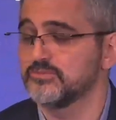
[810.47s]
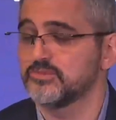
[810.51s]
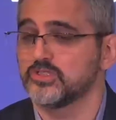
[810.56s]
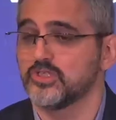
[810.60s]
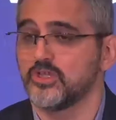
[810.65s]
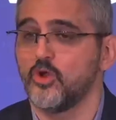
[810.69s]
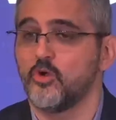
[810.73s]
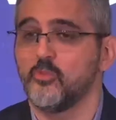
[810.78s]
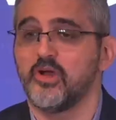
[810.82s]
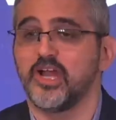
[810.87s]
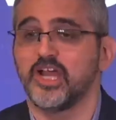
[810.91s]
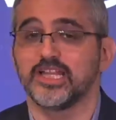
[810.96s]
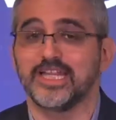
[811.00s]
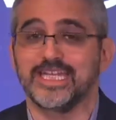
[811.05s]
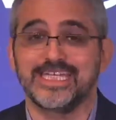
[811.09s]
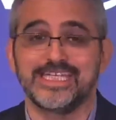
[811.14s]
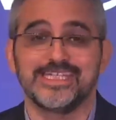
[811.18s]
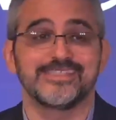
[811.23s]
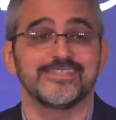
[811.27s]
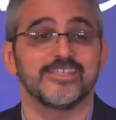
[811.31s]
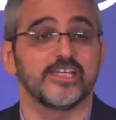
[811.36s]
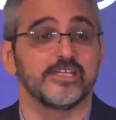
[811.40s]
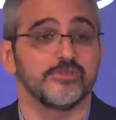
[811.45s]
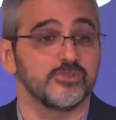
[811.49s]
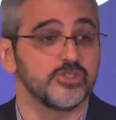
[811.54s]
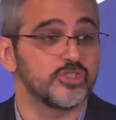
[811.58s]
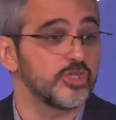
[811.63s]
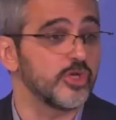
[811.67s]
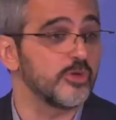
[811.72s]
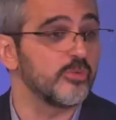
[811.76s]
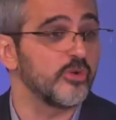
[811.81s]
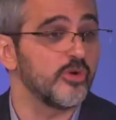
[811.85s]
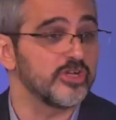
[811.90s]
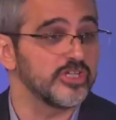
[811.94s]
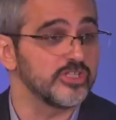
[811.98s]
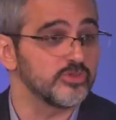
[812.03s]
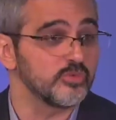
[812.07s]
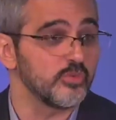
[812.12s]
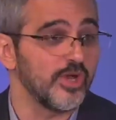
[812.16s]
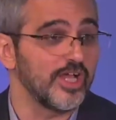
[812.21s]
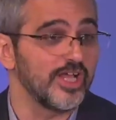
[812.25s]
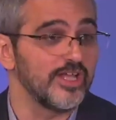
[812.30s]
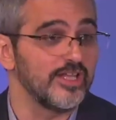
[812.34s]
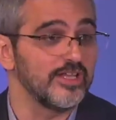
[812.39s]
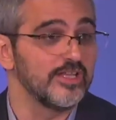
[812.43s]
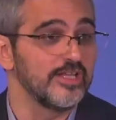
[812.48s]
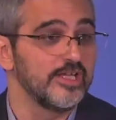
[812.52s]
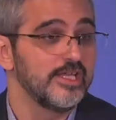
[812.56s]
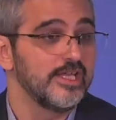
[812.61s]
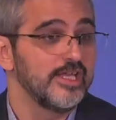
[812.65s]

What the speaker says: Copilot inside of SharePoint as well.